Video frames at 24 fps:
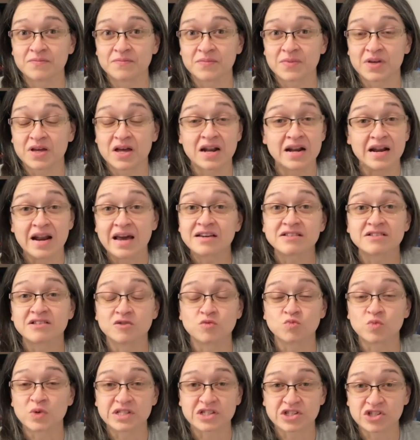
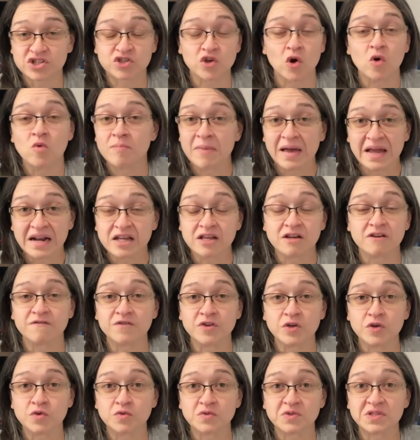connected with so many of
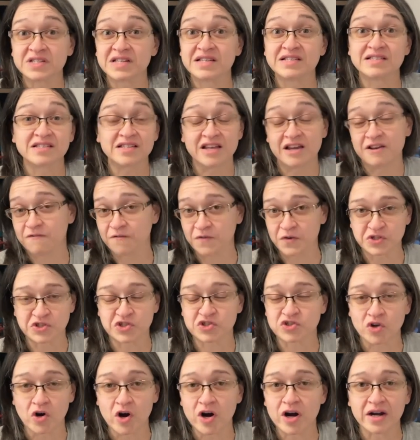you since I first
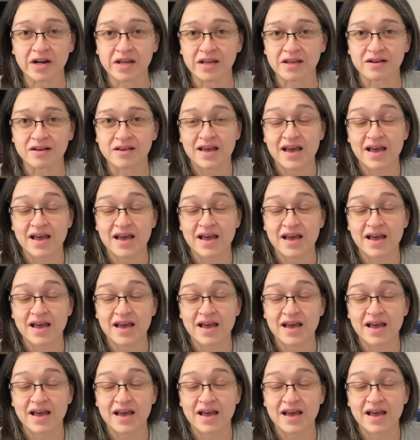started.